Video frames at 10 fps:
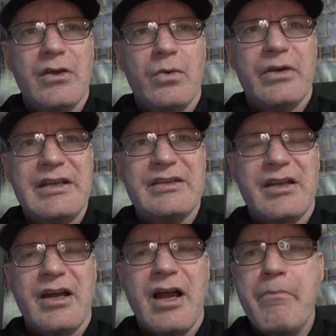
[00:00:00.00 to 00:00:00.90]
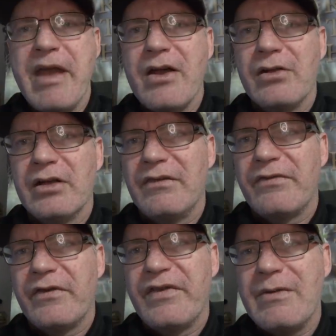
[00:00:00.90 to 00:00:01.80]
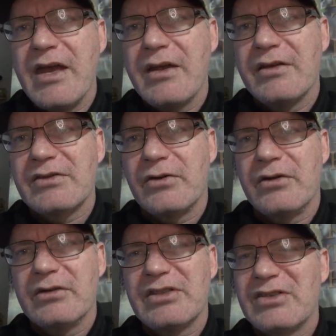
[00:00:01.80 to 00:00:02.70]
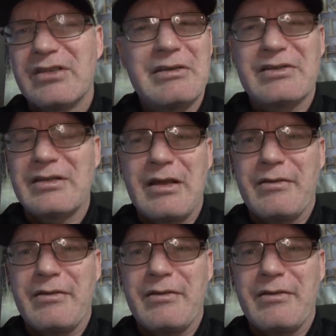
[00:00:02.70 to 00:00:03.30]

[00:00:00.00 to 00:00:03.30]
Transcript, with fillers: where he's a, a male looking for females or just, just